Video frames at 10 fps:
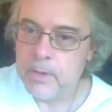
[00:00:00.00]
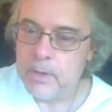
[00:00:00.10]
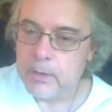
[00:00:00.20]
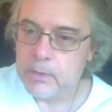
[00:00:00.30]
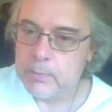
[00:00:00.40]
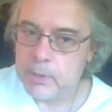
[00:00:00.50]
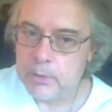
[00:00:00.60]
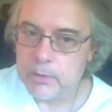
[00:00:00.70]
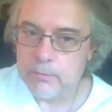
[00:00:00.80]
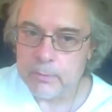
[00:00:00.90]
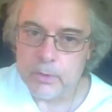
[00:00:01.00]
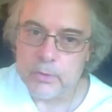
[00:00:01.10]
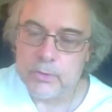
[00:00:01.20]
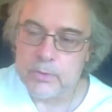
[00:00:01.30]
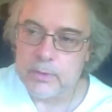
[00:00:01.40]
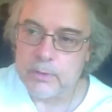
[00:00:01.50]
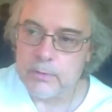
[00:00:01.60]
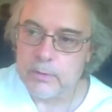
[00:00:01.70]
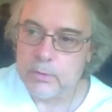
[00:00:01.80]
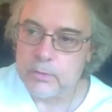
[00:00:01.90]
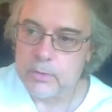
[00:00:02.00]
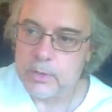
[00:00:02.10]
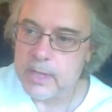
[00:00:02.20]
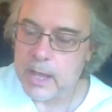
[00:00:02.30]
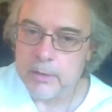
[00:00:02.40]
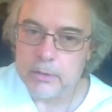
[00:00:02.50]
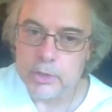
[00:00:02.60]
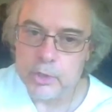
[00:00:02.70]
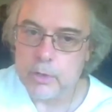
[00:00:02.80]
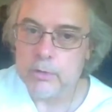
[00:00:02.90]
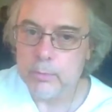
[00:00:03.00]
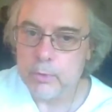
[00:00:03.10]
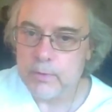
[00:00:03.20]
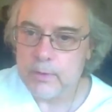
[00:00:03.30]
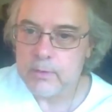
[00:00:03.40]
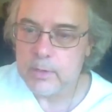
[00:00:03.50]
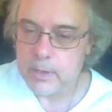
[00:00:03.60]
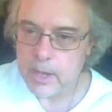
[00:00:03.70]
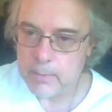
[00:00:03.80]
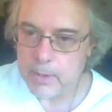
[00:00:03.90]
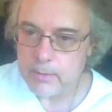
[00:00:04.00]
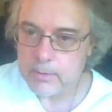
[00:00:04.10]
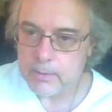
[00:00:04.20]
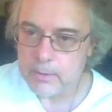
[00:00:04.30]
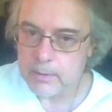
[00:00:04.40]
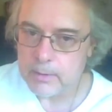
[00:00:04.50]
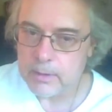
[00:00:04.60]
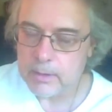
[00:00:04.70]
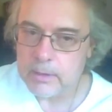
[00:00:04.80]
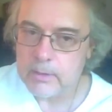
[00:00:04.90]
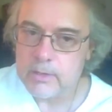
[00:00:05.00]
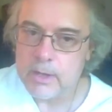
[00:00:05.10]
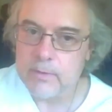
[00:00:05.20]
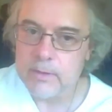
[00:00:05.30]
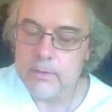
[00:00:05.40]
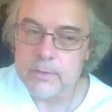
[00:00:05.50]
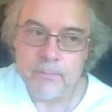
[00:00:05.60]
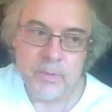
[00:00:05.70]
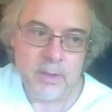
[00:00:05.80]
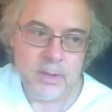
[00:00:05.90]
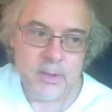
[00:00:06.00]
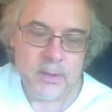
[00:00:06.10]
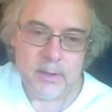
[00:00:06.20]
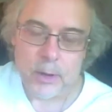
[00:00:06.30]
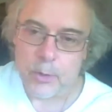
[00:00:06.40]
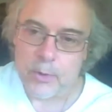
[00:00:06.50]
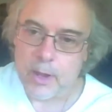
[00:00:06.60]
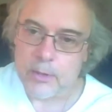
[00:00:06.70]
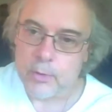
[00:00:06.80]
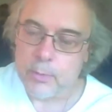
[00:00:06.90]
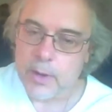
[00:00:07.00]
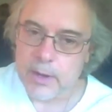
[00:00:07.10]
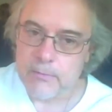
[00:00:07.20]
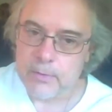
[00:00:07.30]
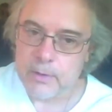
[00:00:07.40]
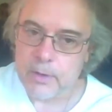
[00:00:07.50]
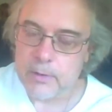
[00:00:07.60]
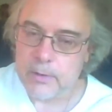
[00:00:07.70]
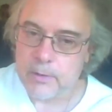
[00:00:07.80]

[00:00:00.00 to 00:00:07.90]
especially from those uh, those Italian jungle movies that came out in the nineteen seventies. I don't know, you might have a, a